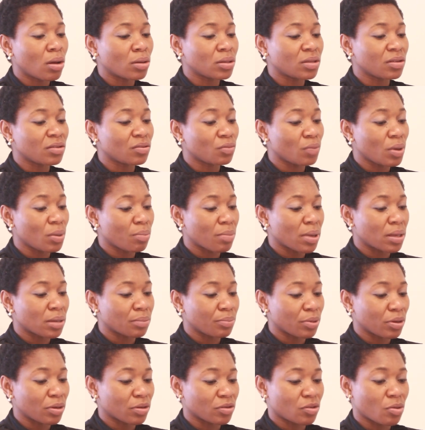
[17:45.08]
all these
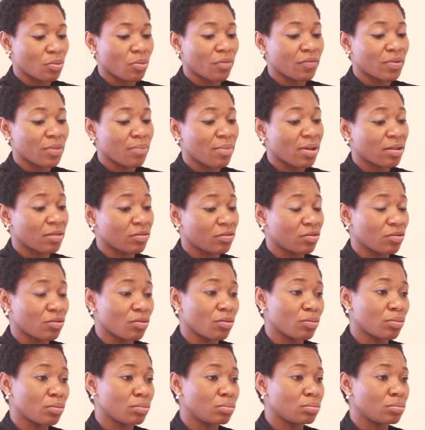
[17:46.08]
women because some of them are
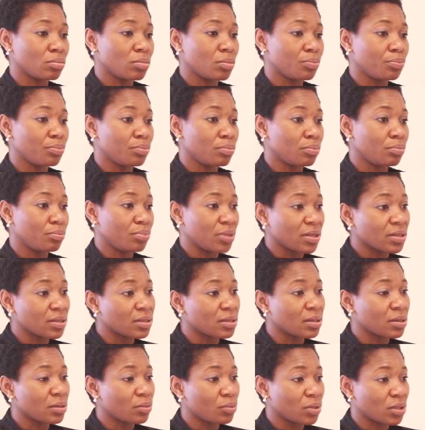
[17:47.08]
so
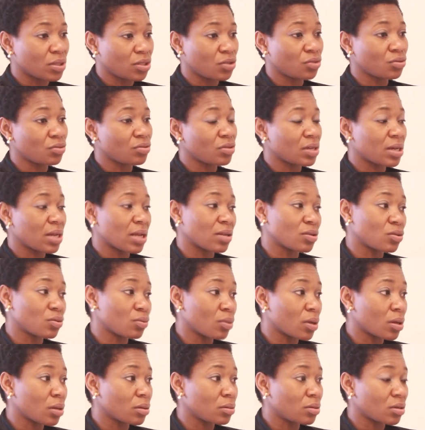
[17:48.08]
busy with children
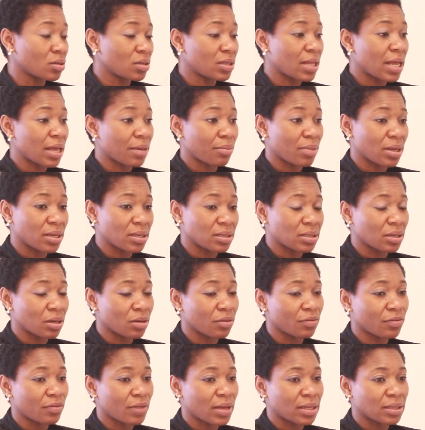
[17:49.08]
as well, just like
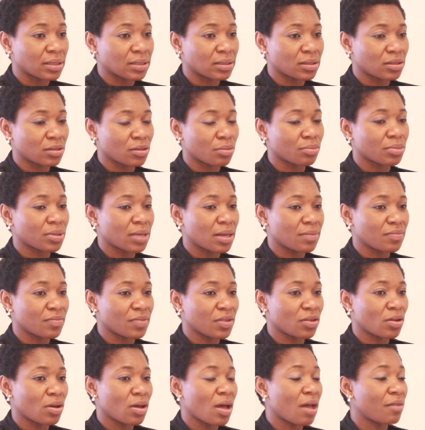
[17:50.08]
myself, and
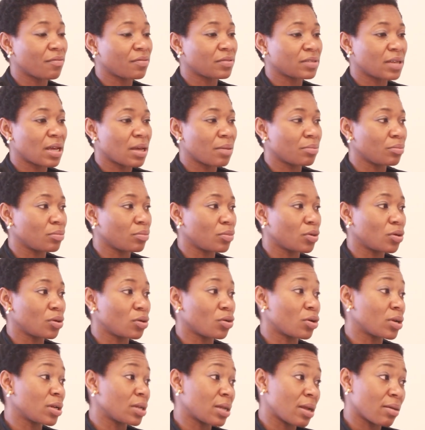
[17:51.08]
sometimes they don't have time
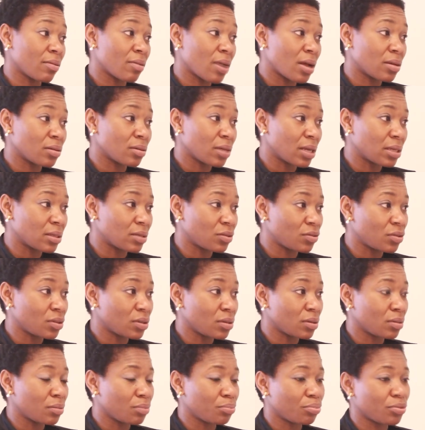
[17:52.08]
running around and
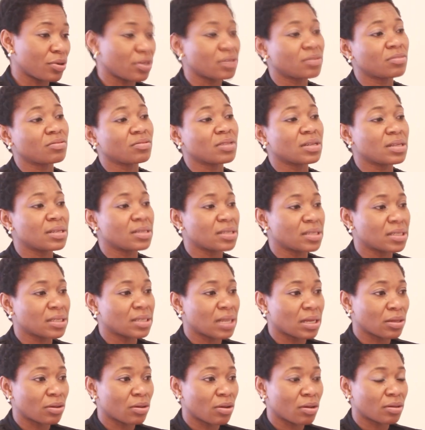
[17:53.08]
doing press
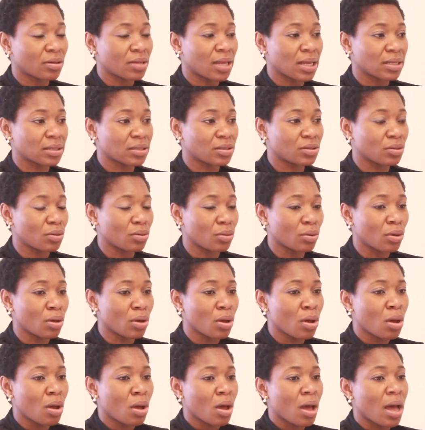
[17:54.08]
releases and all that. So,
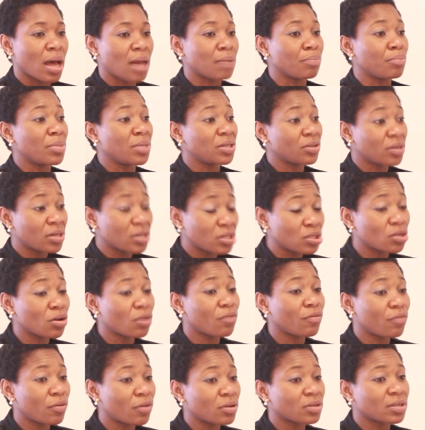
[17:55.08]
and majority
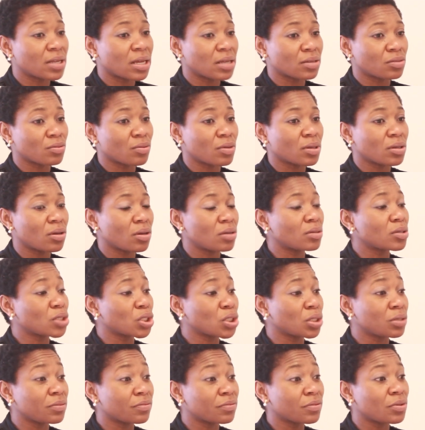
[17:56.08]
of us as well
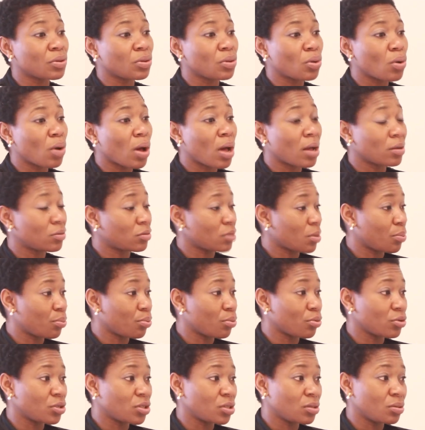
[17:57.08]
don't even know how to
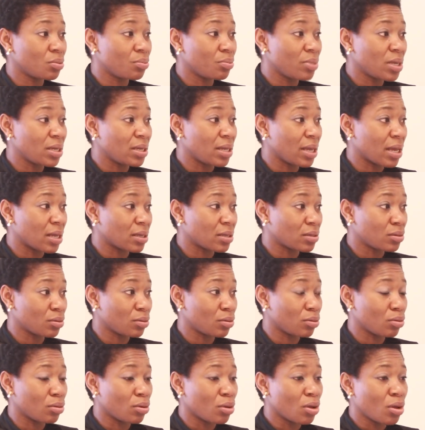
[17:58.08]
approach the media.
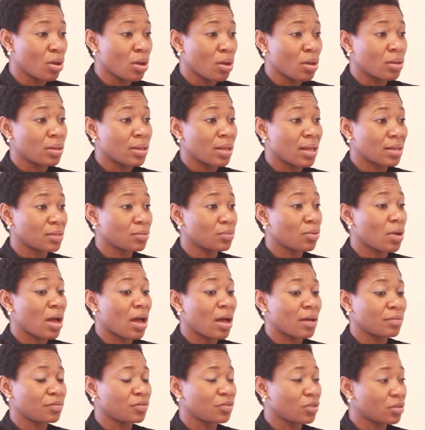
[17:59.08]
So that's what
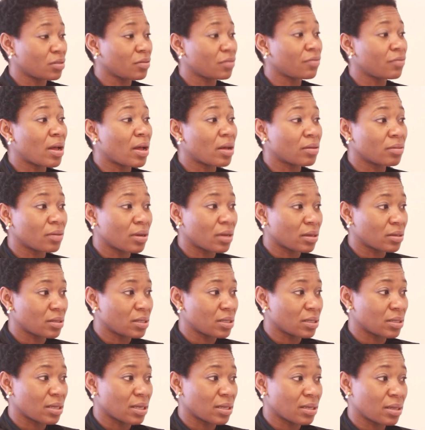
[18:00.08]
I've found out
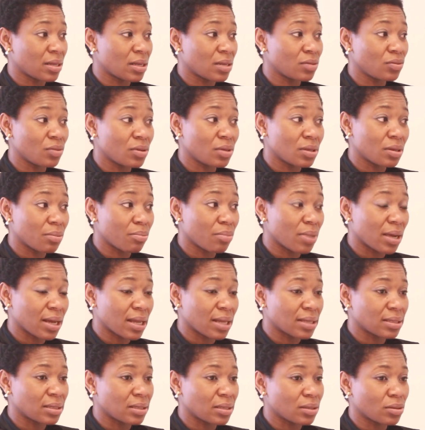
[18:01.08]
since I started doing the
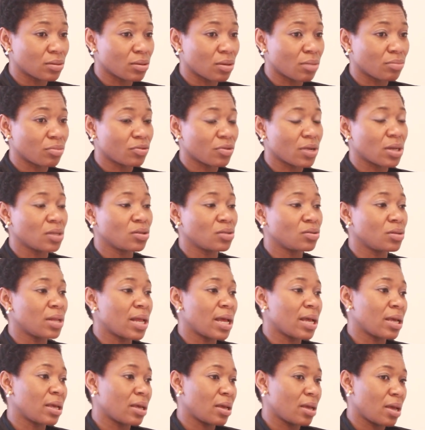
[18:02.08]
magazine. So I'm trying
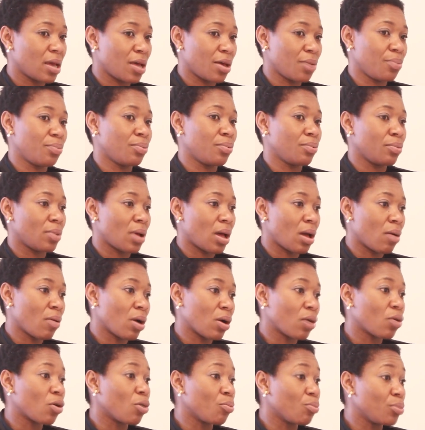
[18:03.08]
to help
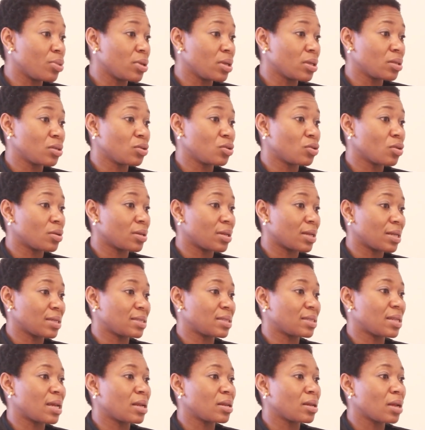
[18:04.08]
our community to
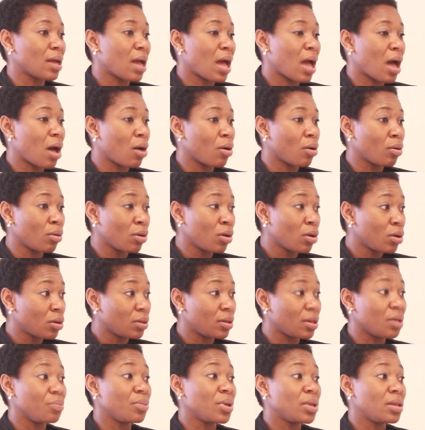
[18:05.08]
understand how
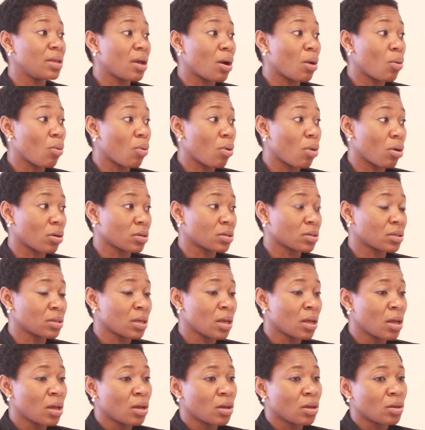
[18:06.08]
the media
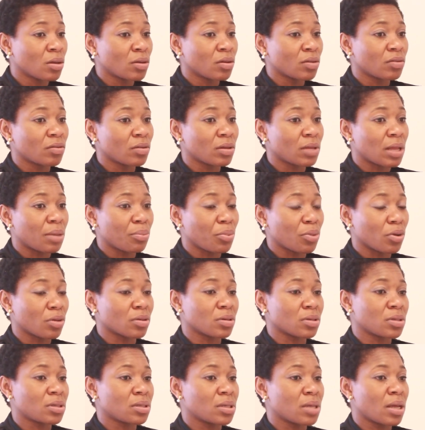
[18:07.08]
works. So that
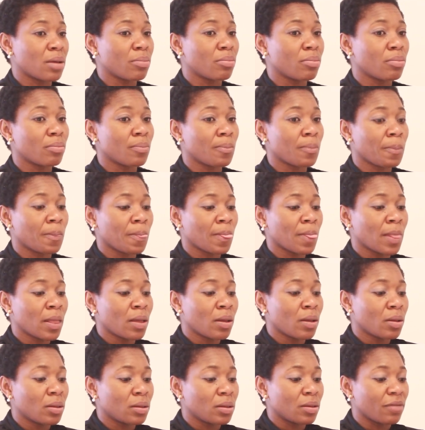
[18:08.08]
because the
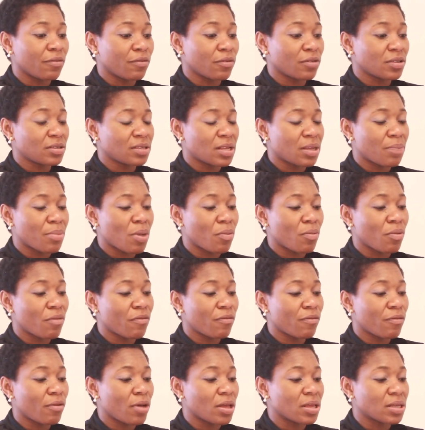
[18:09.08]
first time I
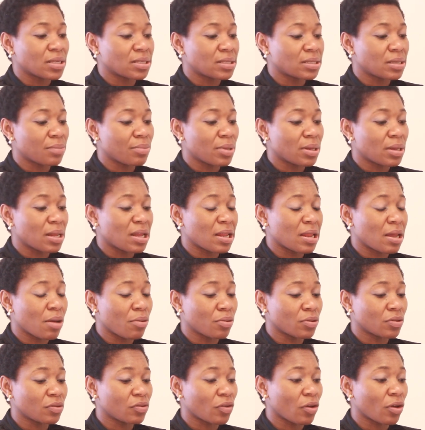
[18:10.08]
went for a seminar that
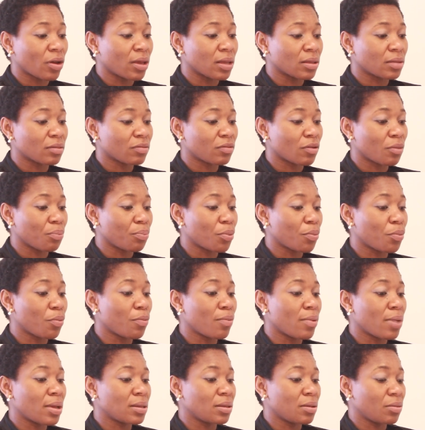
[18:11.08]
I was talking, some
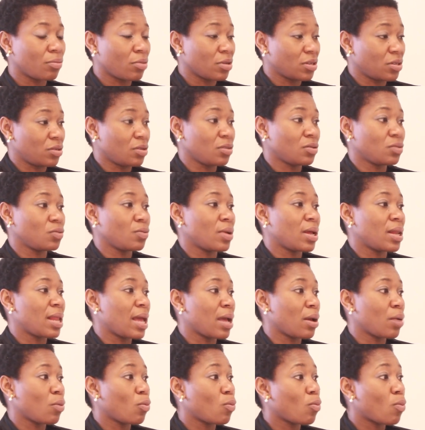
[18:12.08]
people the questions were
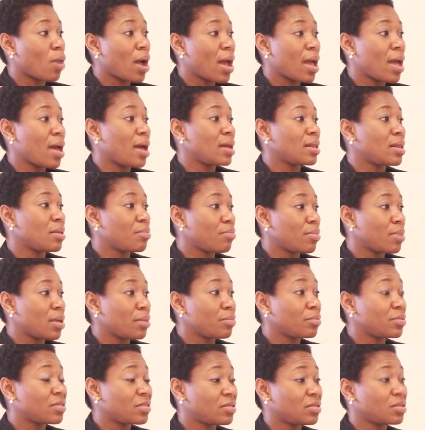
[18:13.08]
like, why are the
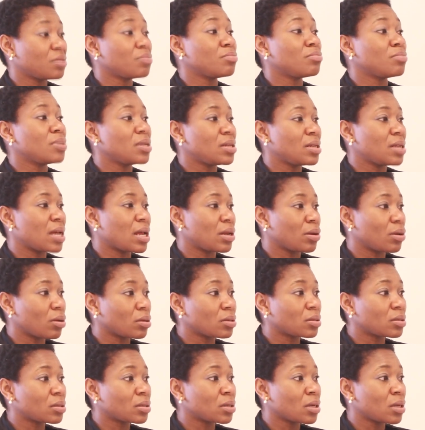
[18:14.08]
mainstream media
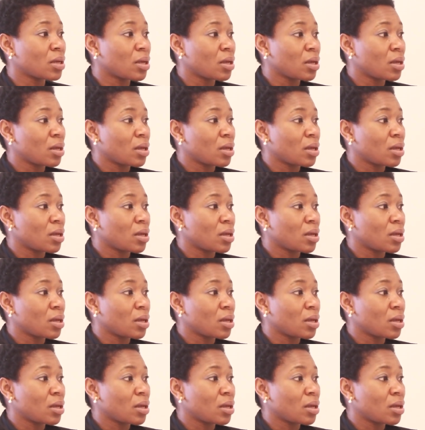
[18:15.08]
not,